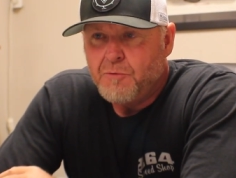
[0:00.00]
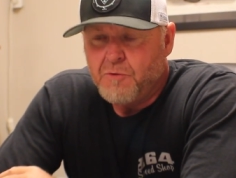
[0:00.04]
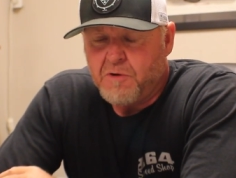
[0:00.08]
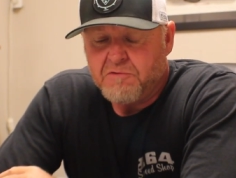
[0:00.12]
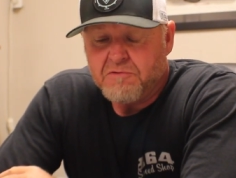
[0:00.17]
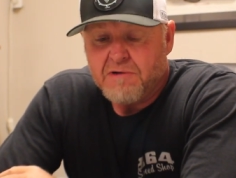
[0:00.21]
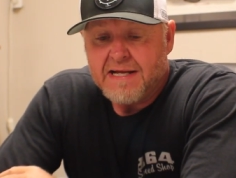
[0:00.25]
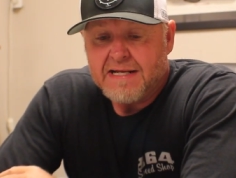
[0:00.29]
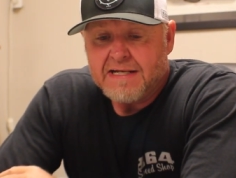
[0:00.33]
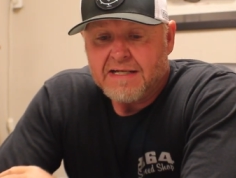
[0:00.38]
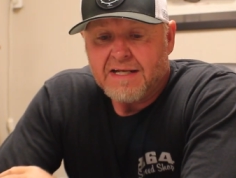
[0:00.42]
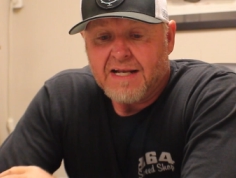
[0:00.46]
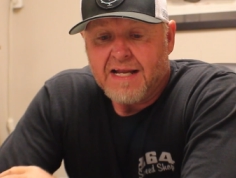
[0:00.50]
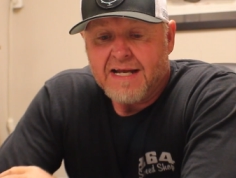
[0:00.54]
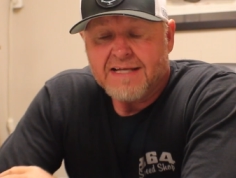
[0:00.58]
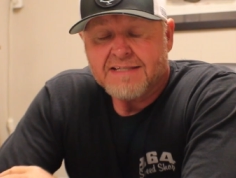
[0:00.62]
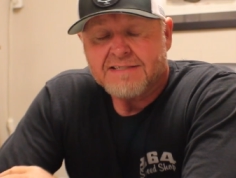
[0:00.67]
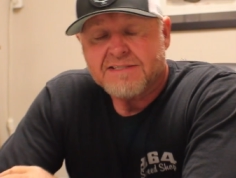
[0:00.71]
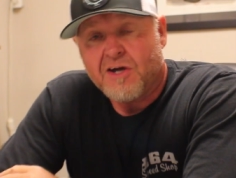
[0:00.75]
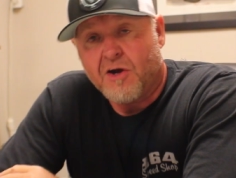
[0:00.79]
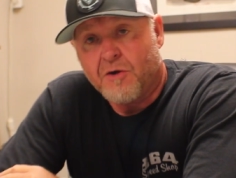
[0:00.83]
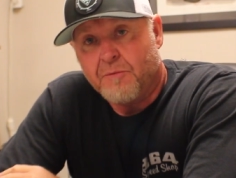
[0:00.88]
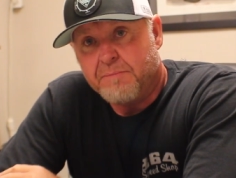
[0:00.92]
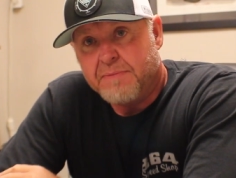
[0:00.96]
ran a
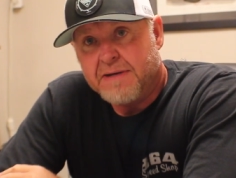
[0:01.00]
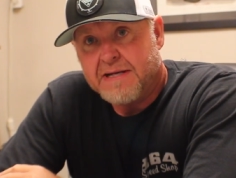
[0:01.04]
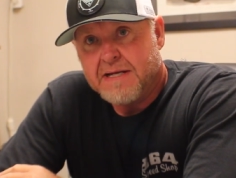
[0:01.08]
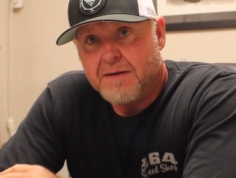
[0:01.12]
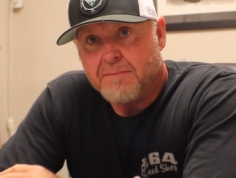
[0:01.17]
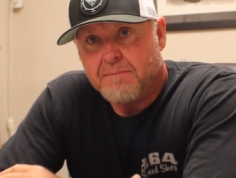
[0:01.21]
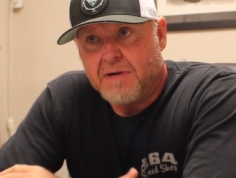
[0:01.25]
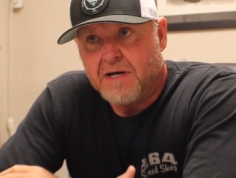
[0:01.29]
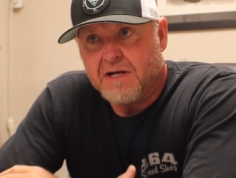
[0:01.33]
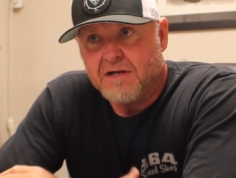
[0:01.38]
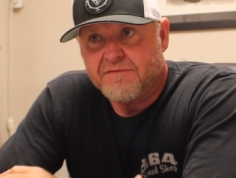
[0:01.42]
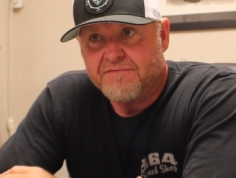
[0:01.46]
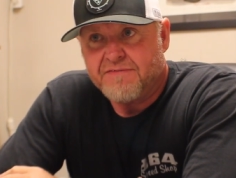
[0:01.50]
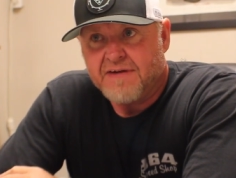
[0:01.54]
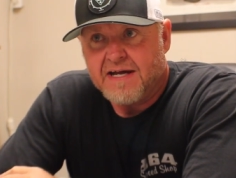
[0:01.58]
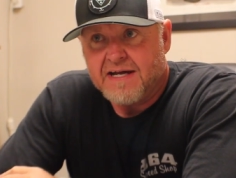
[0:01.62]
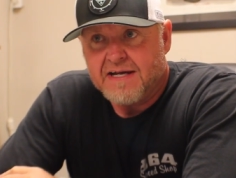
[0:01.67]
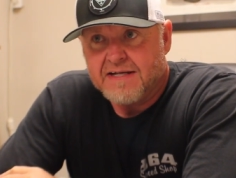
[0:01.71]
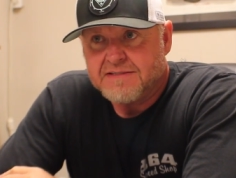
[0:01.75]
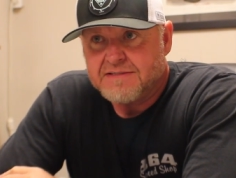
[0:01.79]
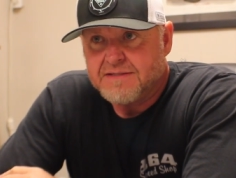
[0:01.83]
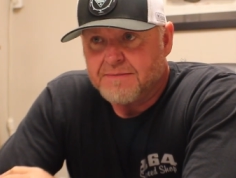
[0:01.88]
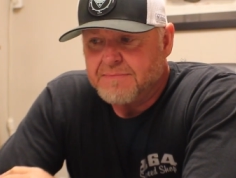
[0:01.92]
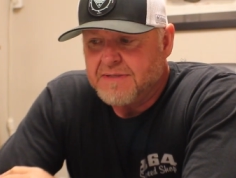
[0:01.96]
class called BM
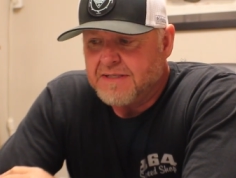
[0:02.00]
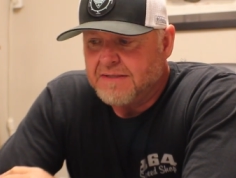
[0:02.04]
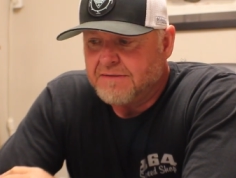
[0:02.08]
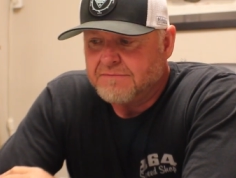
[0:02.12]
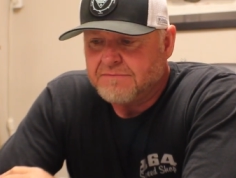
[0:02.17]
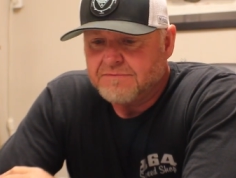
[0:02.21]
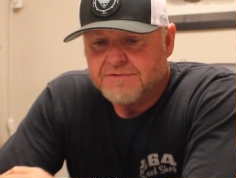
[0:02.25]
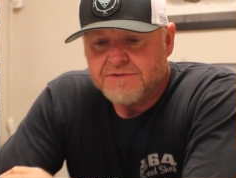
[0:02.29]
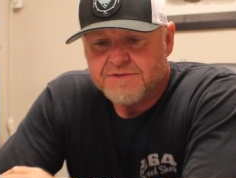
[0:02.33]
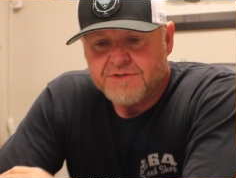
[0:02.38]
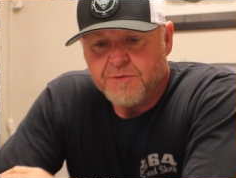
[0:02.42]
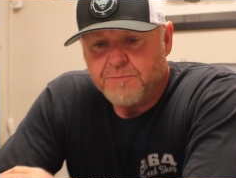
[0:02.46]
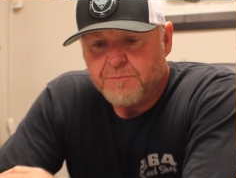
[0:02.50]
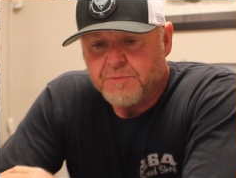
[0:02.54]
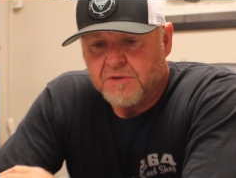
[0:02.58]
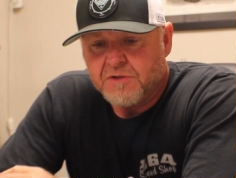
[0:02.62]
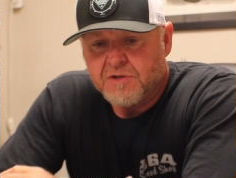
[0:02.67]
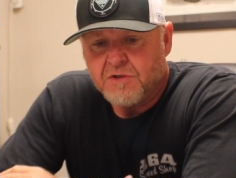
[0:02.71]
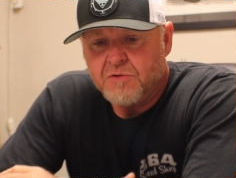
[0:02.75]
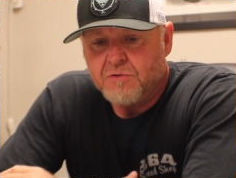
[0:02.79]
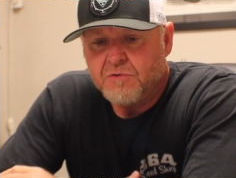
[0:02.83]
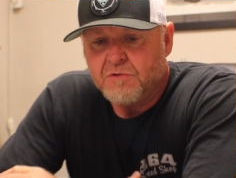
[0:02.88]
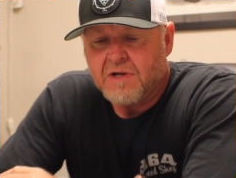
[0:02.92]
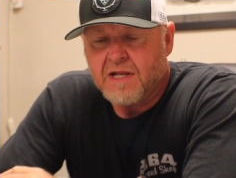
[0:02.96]
Modifieds. I mean, super
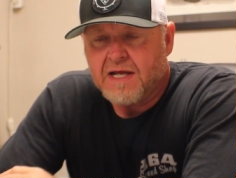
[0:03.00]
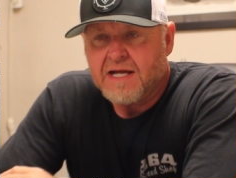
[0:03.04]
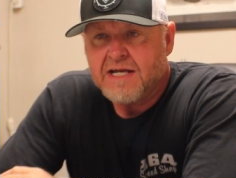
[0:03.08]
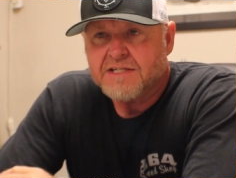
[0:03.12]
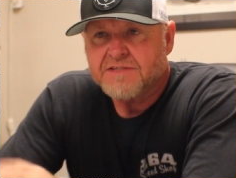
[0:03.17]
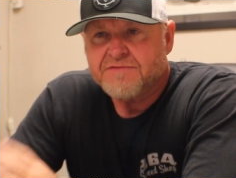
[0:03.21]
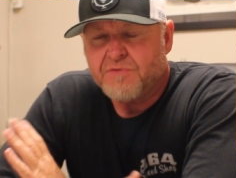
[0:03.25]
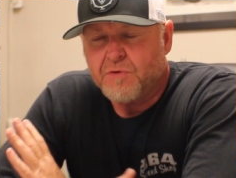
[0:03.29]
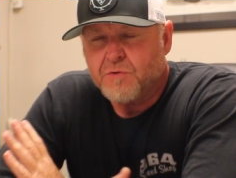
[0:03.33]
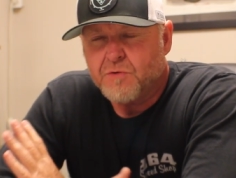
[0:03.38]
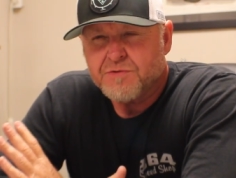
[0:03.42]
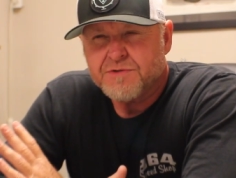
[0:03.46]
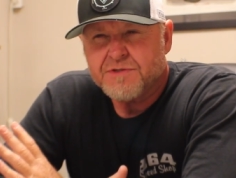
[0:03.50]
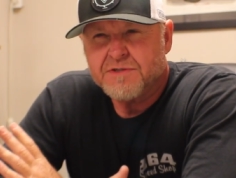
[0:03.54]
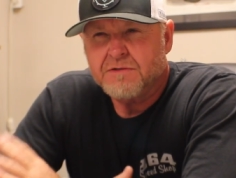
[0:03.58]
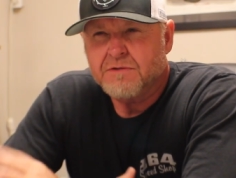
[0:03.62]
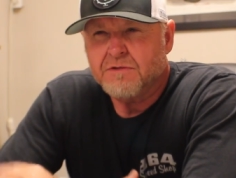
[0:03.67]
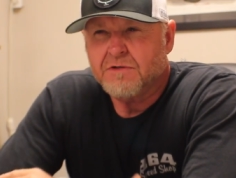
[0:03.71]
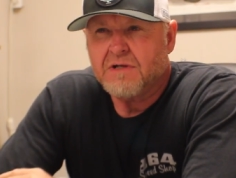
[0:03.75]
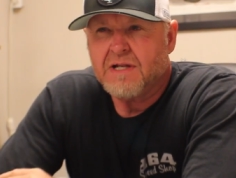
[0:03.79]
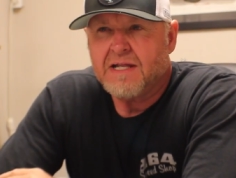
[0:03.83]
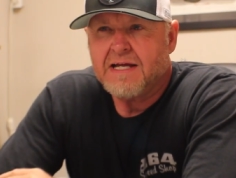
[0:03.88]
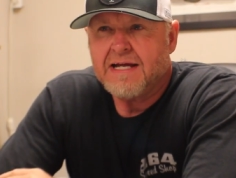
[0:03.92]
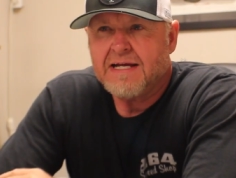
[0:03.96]
cool class,
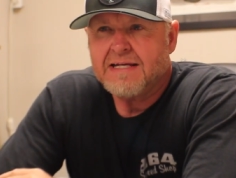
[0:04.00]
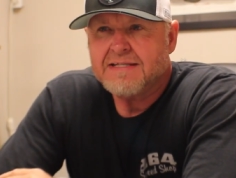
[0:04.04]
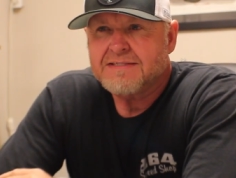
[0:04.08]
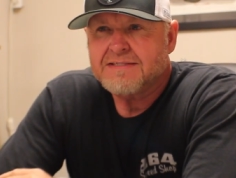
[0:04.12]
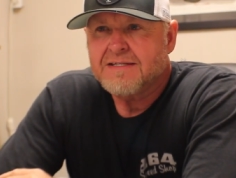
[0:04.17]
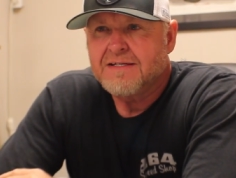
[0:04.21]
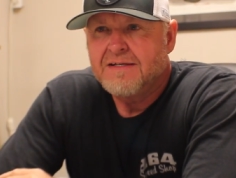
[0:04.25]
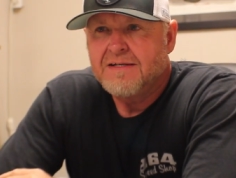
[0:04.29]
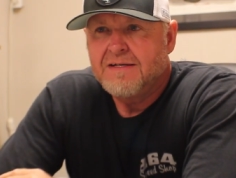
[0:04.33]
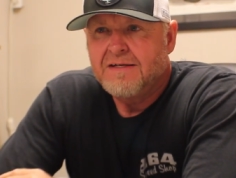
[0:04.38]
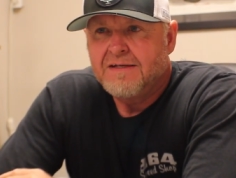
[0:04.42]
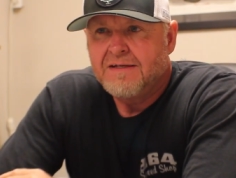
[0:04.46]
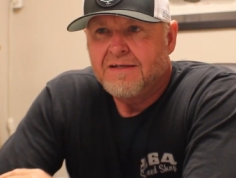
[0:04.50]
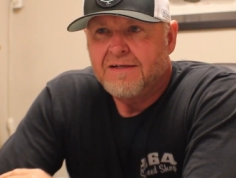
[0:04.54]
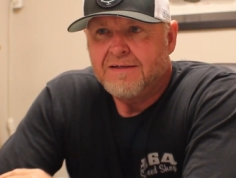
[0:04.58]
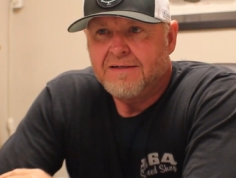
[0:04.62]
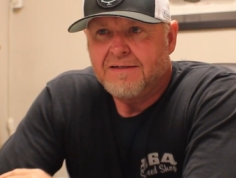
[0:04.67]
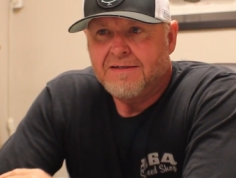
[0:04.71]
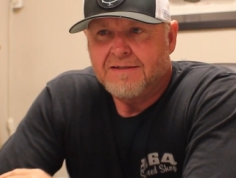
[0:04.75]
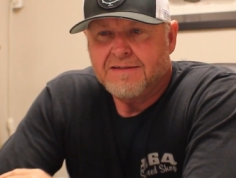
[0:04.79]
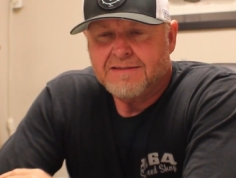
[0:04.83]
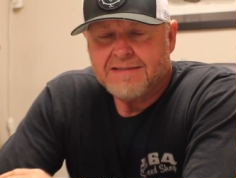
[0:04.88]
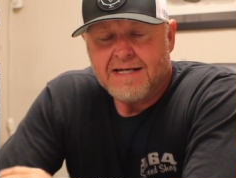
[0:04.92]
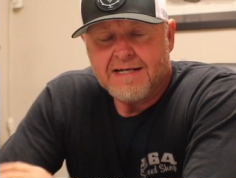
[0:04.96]
4-cylinder class,
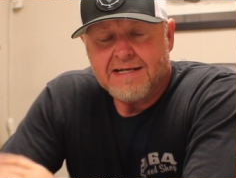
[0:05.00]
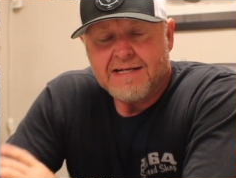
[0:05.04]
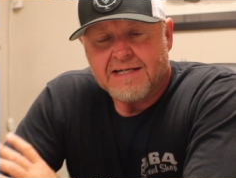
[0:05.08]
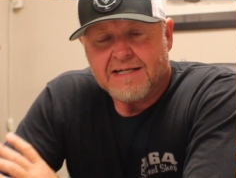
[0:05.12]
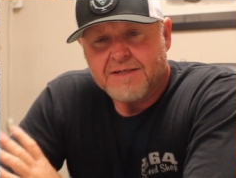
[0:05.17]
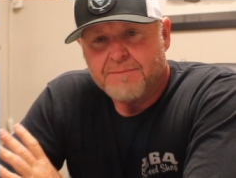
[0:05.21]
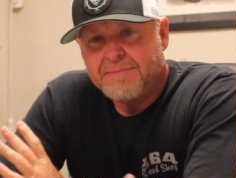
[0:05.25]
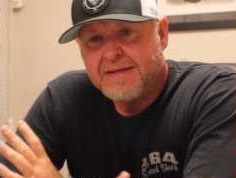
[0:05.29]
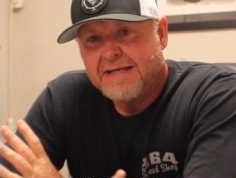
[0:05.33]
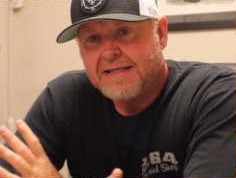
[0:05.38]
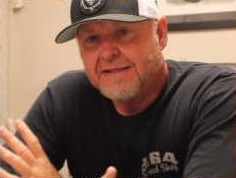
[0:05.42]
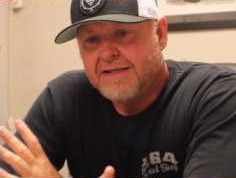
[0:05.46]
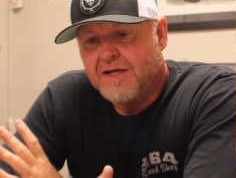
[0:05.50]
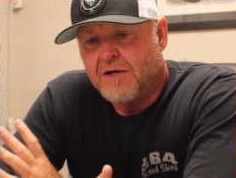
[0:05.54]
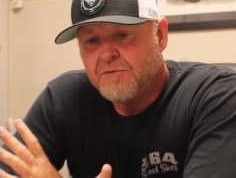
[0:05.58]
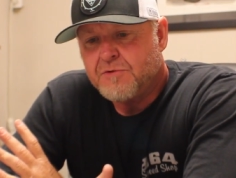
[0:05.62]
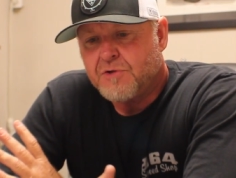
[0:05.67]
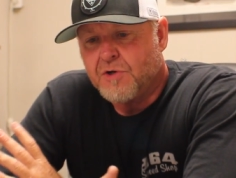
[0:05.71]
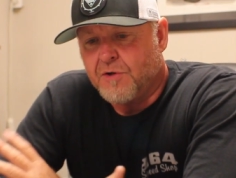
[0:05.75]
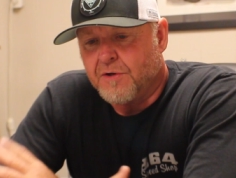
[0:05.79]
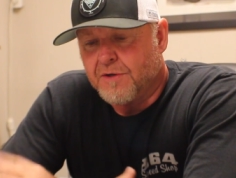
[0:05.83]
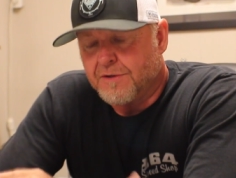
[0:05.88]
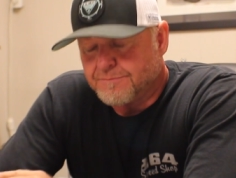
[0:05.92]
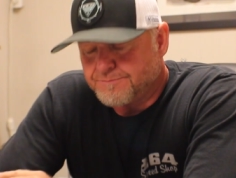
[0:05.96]
kind of like a big
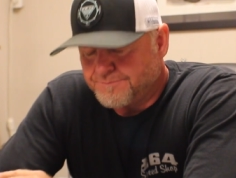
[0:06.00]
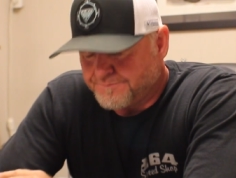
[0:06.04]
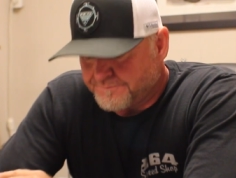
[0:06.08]
go-kart.